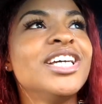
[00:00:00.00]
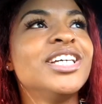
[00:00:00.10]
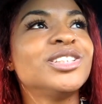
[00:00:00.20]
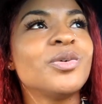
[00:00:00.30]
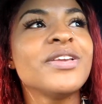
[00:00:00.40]

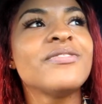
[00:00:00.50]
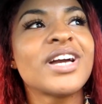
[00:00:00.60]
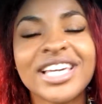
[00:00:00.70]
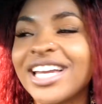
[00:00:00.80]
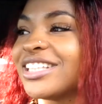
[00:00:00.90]
So when he
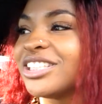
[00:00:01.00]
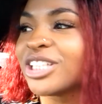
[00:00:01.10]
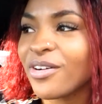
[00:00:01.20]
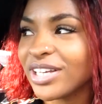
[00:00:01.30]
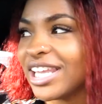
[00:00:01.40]
finally got out the
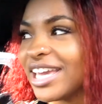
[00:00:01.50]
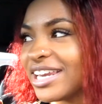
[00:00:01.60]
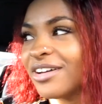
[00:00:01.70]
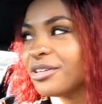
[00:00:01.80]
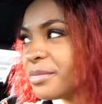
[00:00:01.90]
shower, he laid
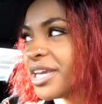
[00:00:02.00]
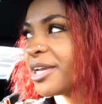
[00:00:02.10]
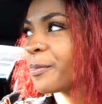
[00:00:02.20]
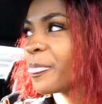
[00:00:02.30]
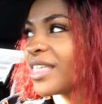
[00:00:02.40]
down in bed.